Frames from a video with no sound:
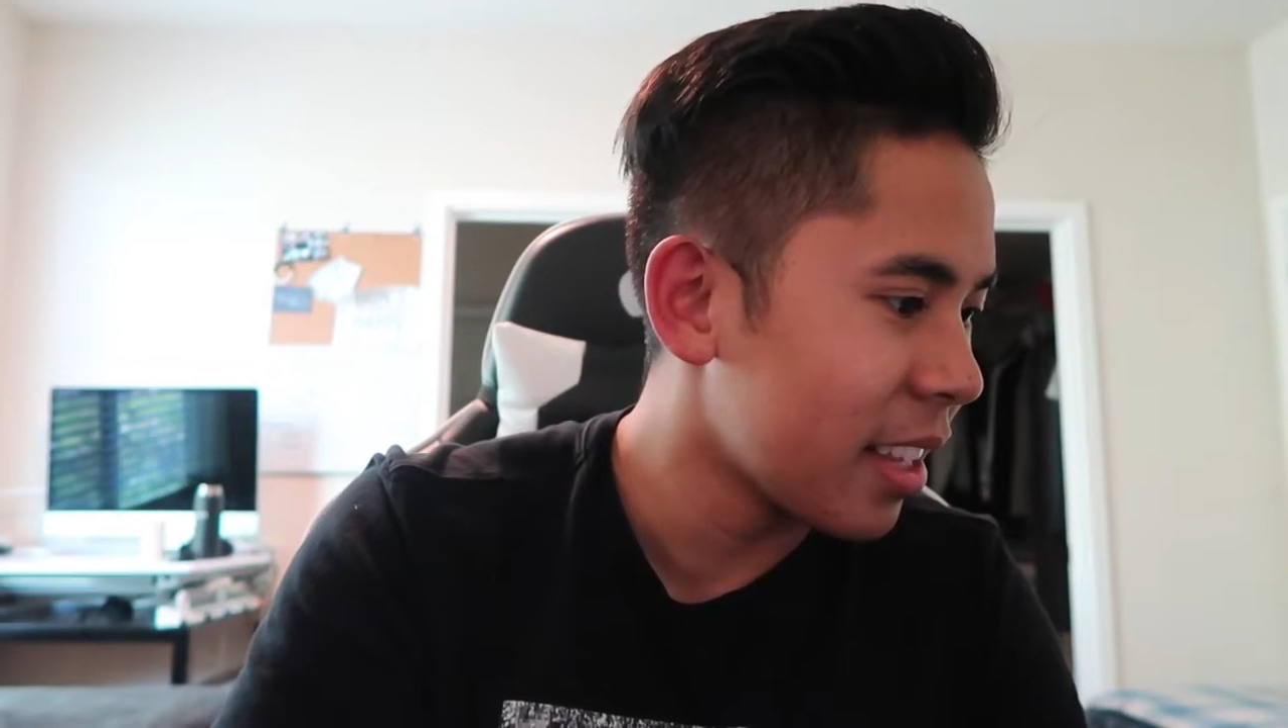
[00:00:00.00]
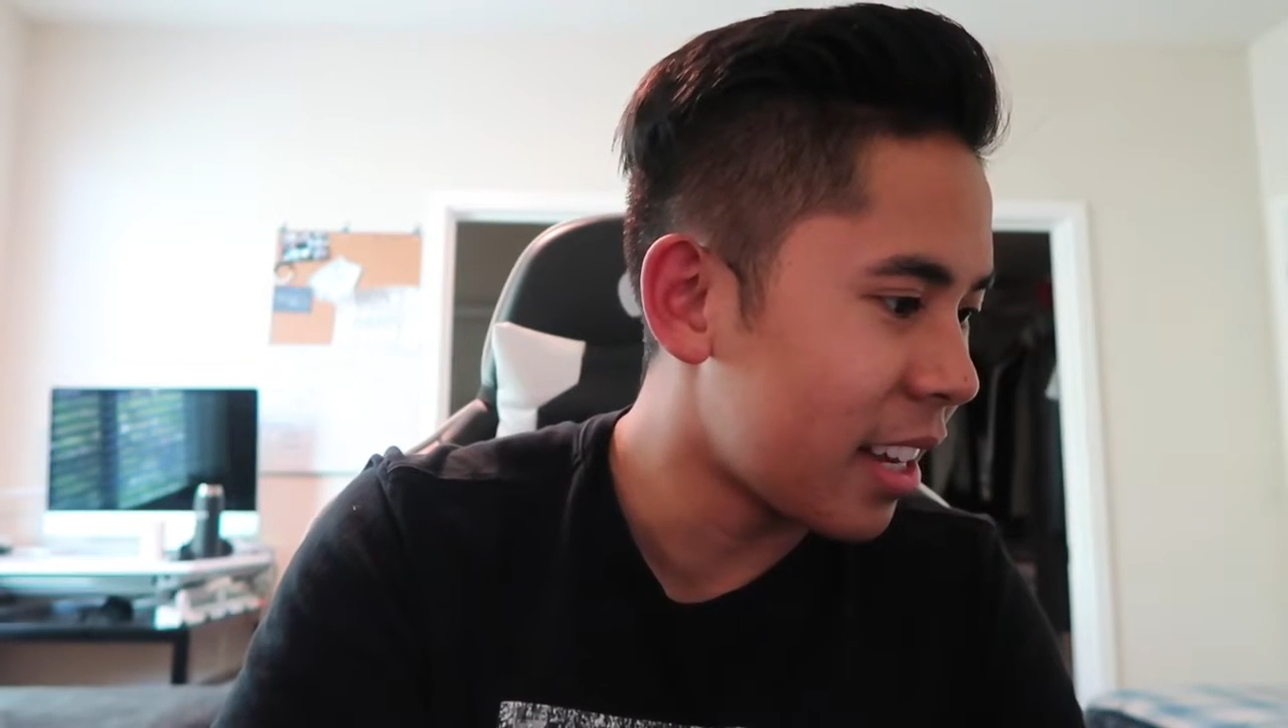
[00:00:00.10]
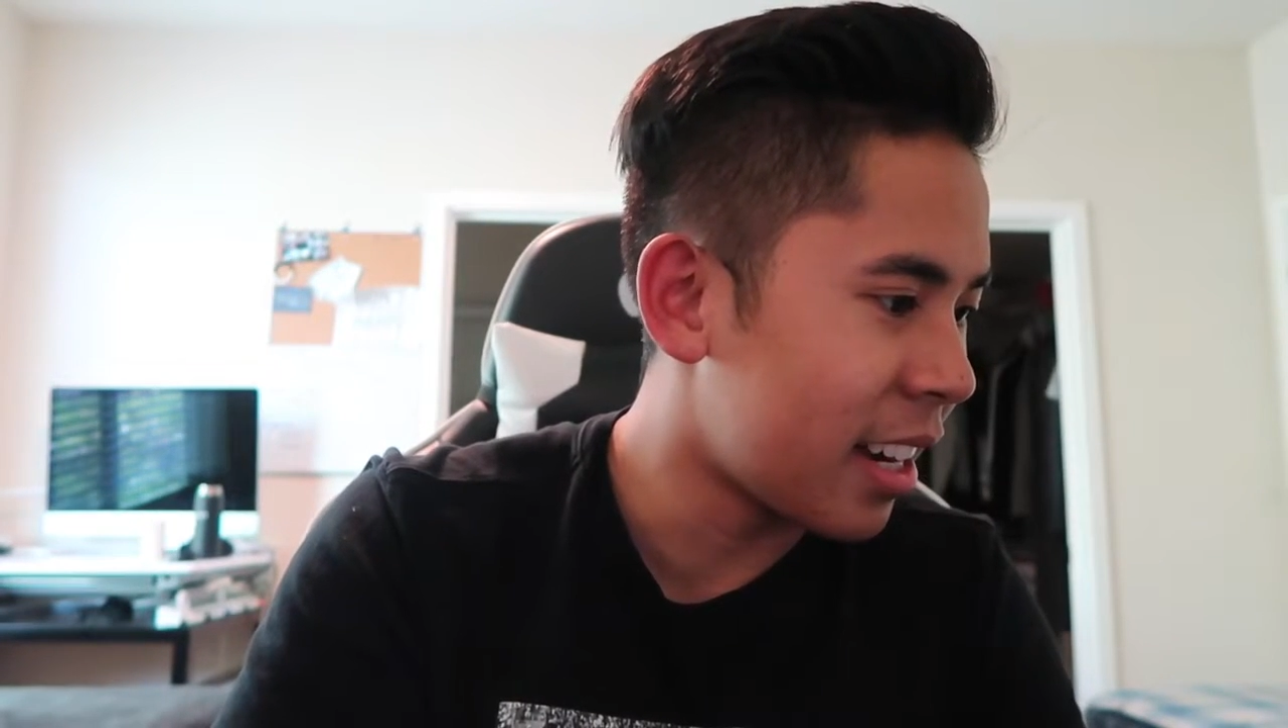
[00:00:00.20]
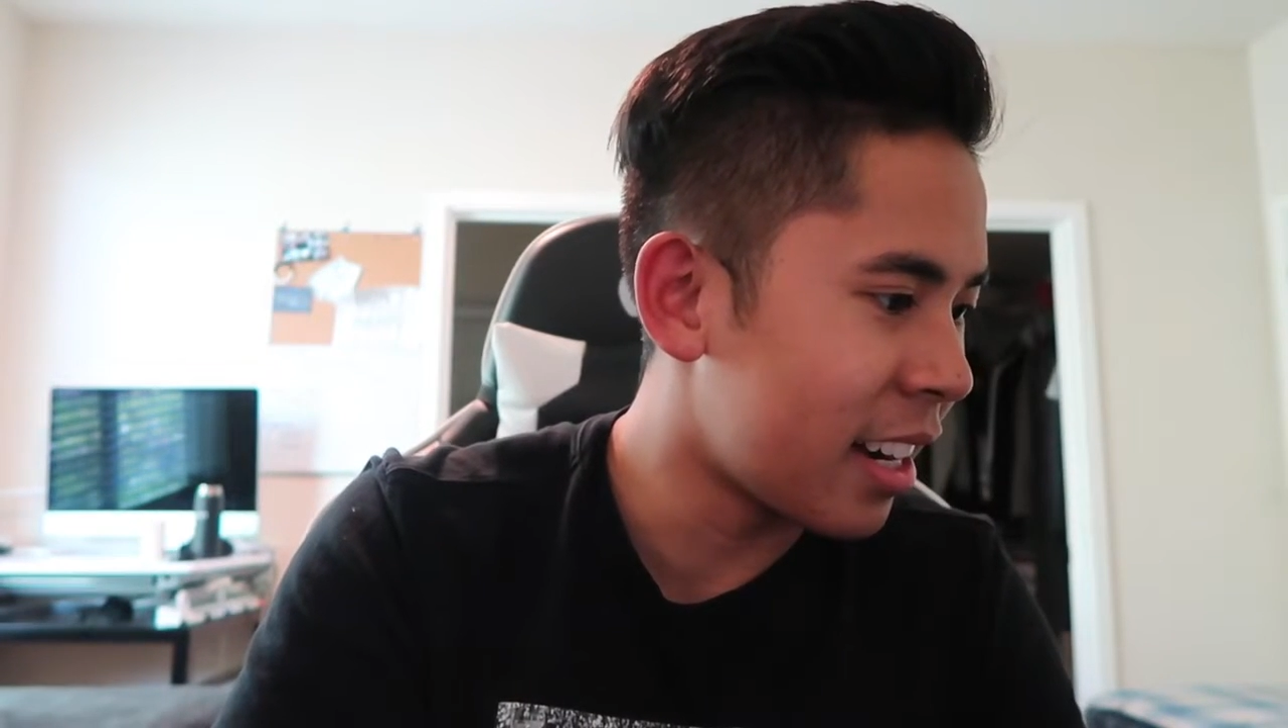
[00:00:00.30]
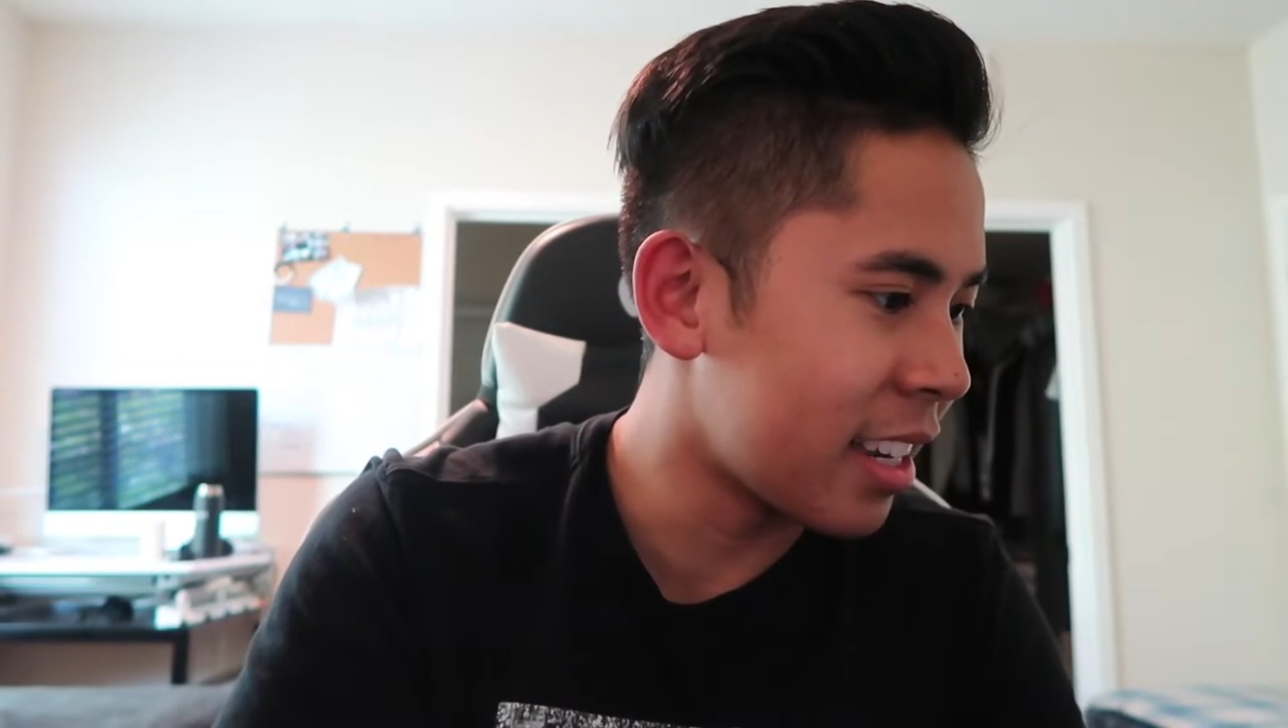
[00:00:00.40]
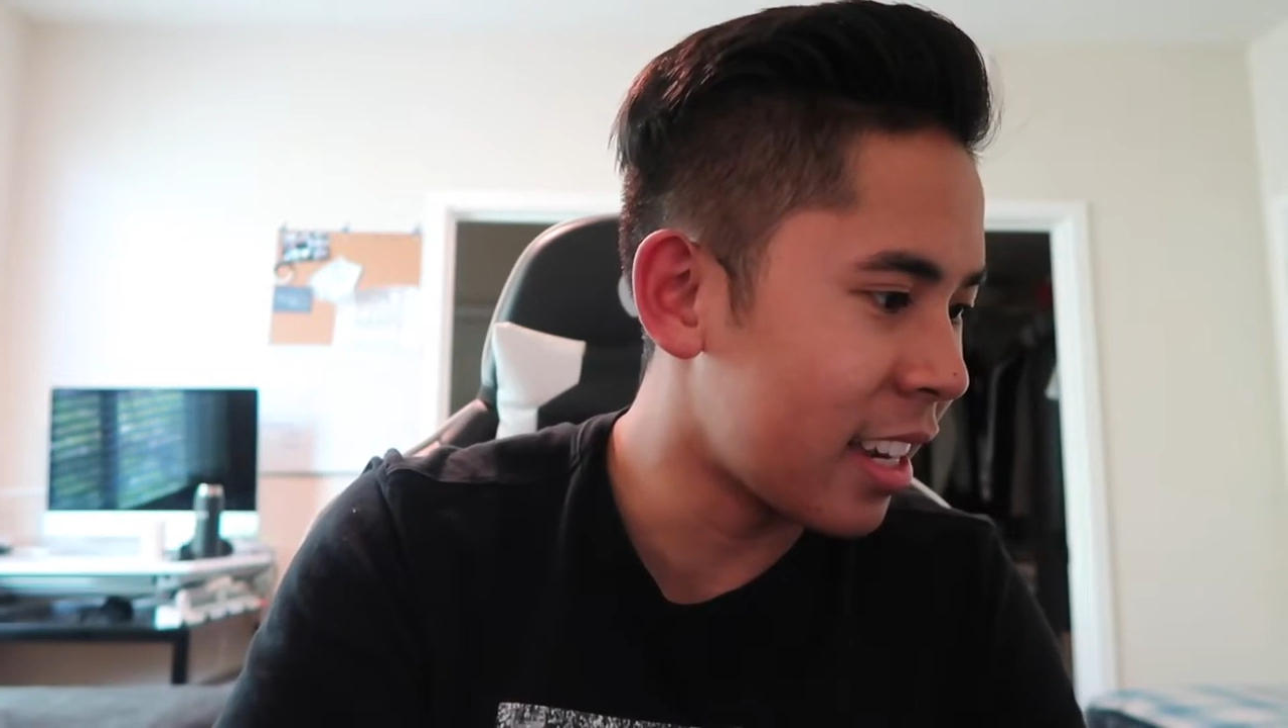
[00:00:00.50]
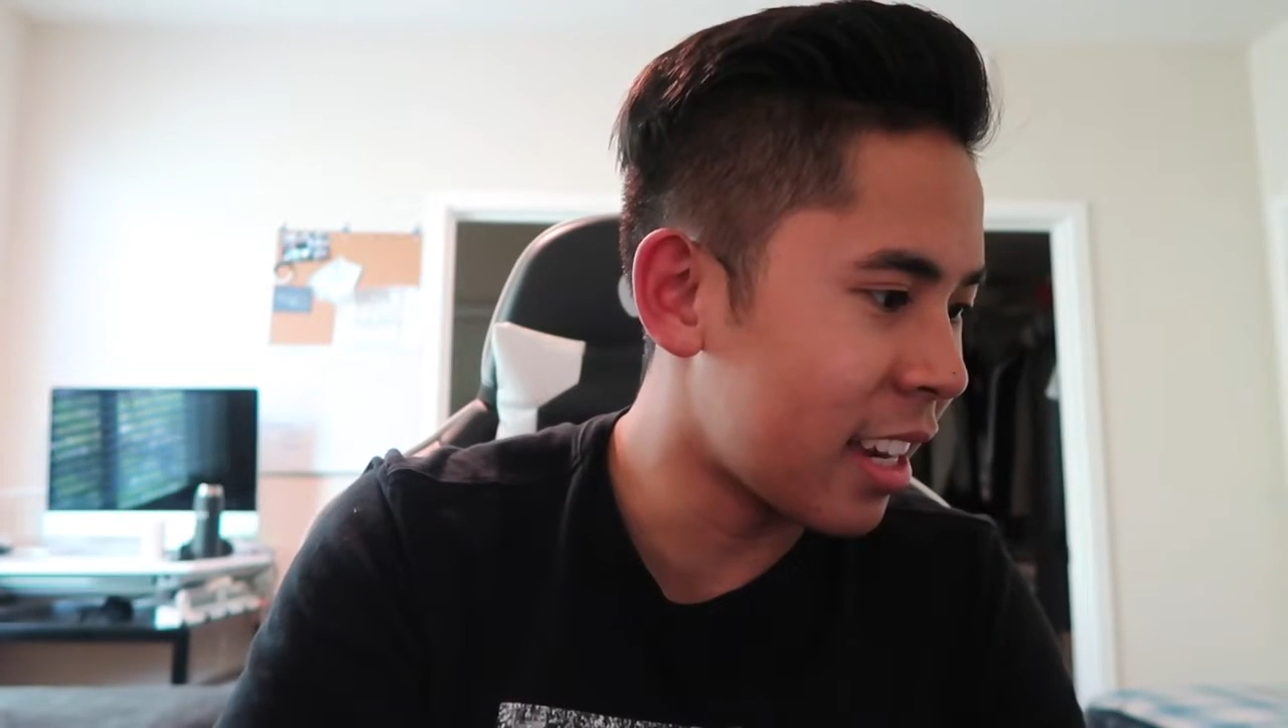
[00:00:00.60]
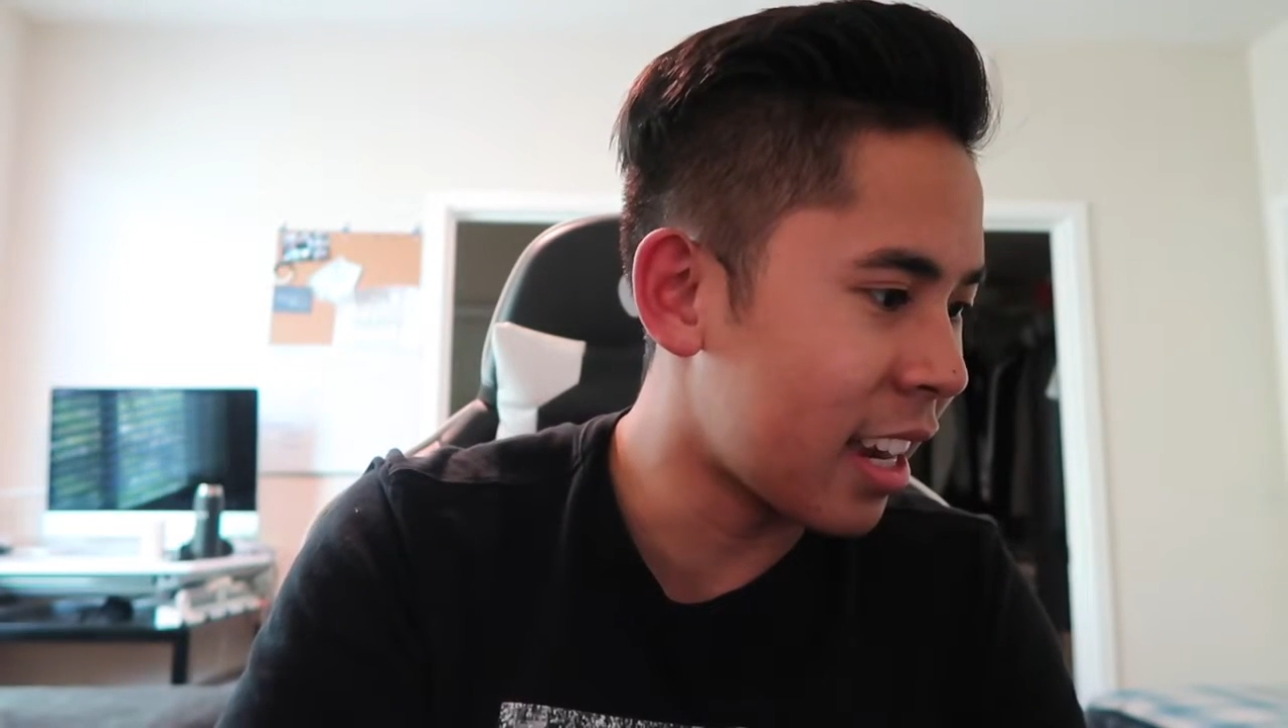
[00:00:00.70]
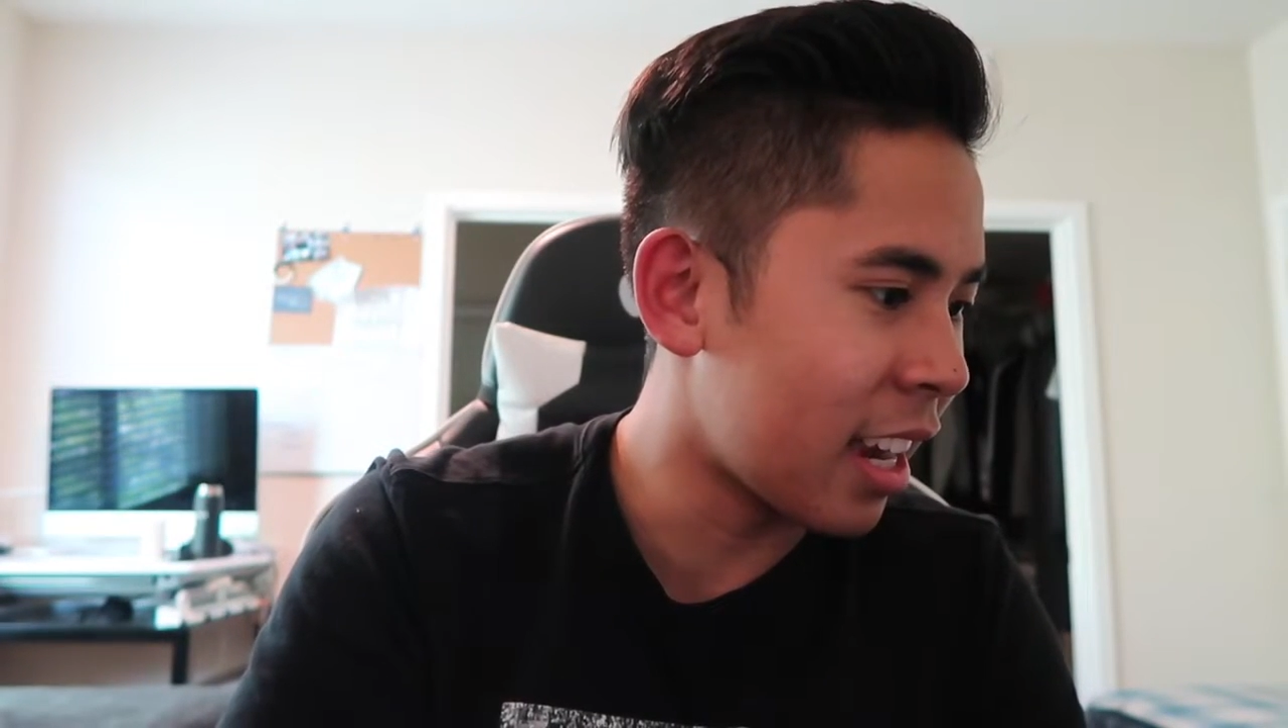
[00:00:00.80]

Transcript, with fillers: Ay,